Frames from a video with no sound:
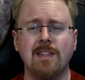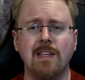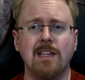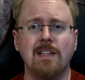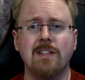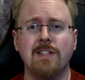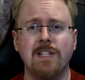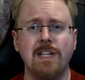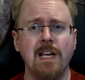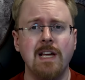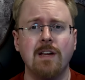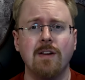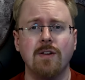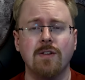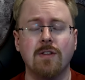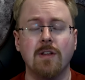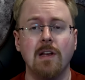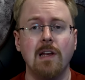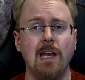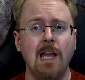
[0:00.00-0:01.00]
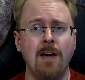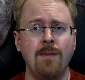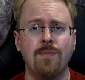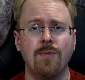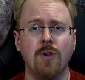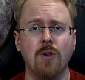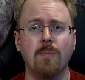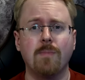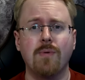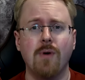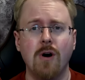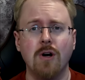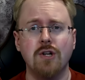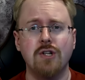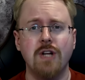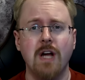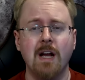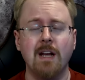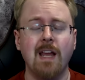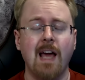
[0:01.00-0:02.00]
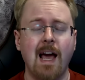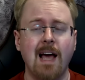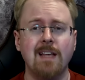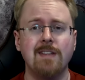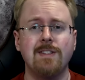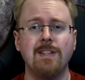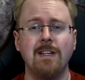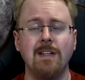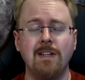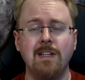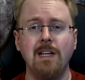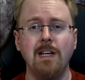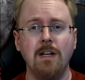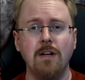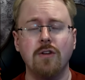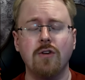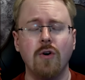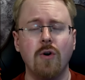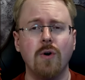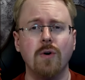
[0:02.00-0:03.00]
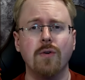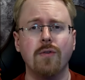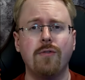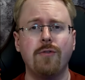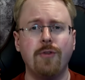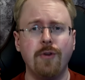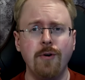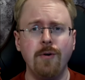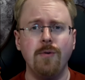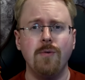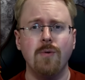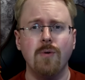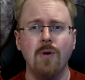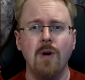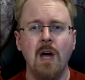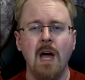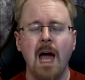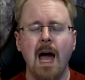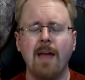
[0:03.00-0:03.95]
the secret level project has indeed gone through,